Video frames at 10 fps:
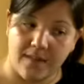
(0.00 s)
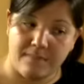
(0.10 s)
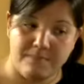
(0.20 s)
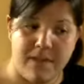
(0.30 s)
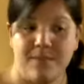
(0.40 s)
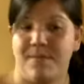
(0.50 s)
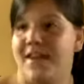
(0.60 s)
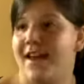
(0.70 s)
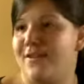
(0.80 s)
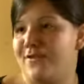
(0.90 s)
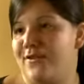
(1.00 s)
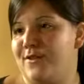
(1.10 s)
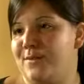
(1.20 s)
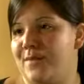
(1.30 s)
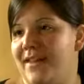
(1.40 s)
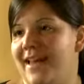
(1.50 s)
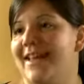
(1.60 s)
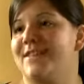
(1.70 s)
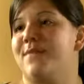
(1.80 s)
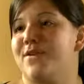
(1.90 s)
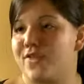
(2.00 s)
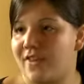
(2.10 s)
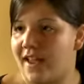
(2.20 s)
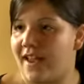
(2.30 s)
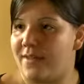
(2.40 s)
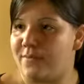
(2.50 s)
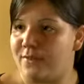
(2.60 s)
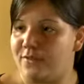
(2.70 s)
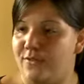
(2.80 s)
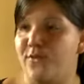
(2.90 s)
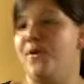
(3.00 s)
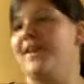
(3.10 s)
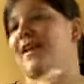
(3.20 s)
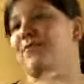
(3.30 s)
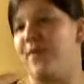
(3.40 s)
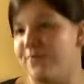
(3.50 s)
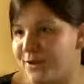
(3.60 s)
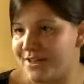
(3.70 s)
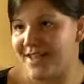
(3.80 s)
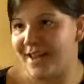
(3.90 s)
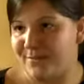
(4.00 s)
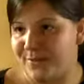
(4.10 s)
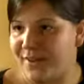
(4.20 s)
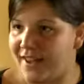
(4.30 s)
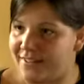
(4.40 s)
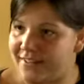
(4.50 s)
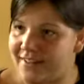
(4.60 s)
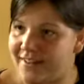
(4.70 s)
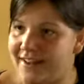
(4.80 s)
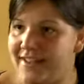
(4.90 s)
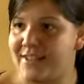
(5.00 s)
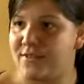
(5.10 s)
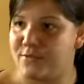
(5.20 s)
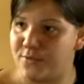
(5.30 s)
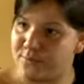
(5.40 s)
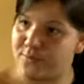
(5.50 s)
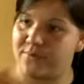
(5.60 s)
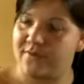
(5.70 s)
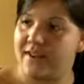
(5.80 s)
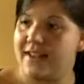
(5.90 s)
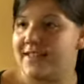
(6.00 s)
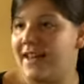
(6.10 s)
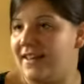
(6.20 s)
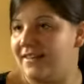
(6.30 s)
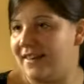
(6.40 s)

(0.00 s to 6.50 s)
maybe I shouldn't spend as much time on doing that one more time together as a group as I did.